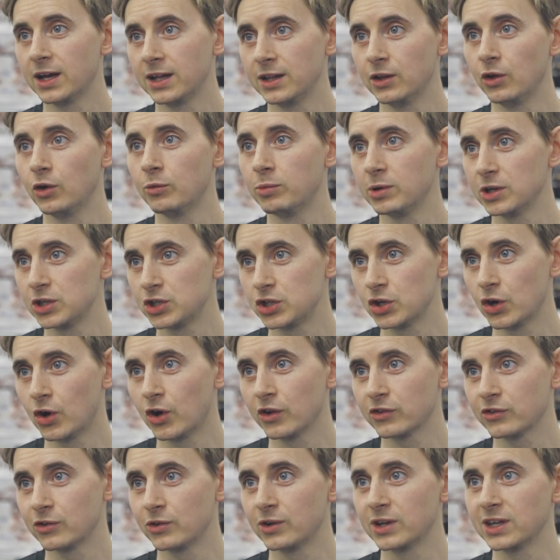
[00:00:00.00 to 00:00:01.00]
a little bit
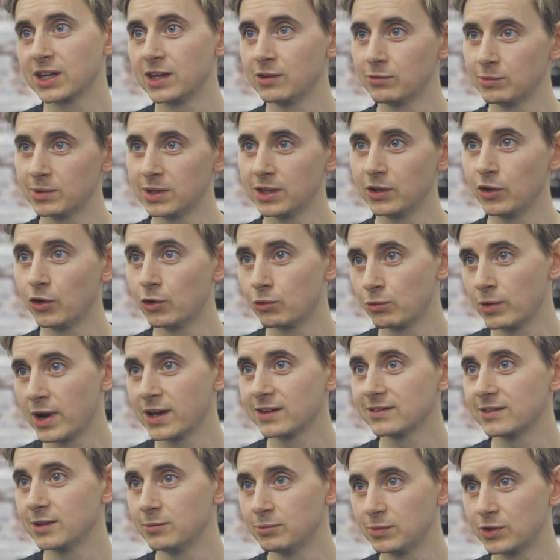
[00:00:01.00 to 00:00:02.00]
shorter and giving him a little
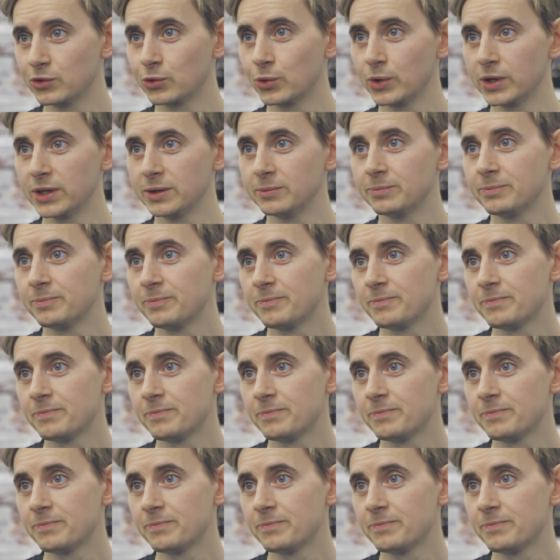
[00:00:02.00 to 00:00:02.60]
rest in between.